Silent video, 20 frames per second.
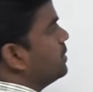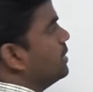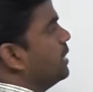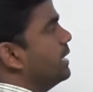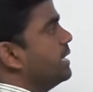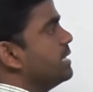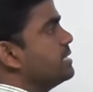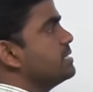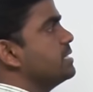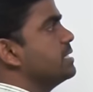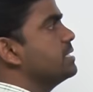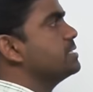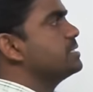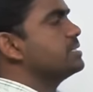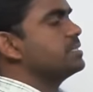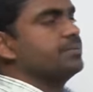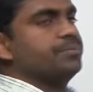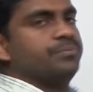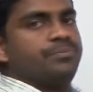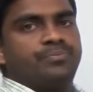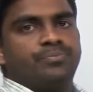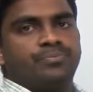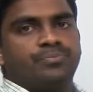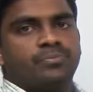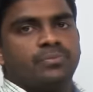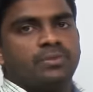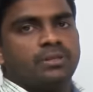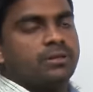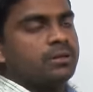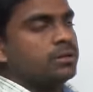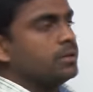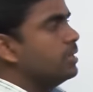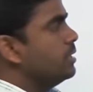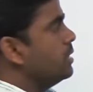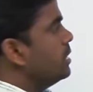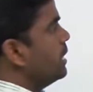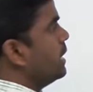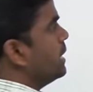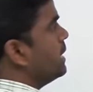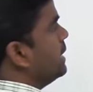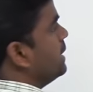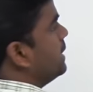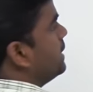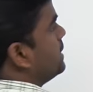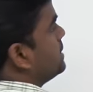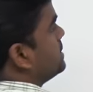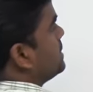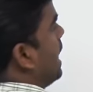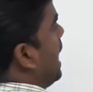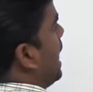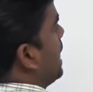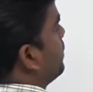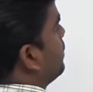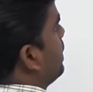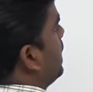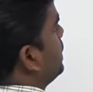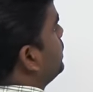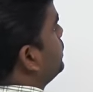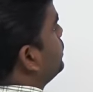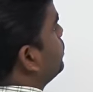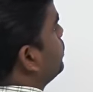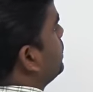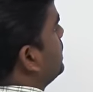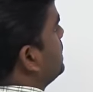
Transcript: 36 here it is i value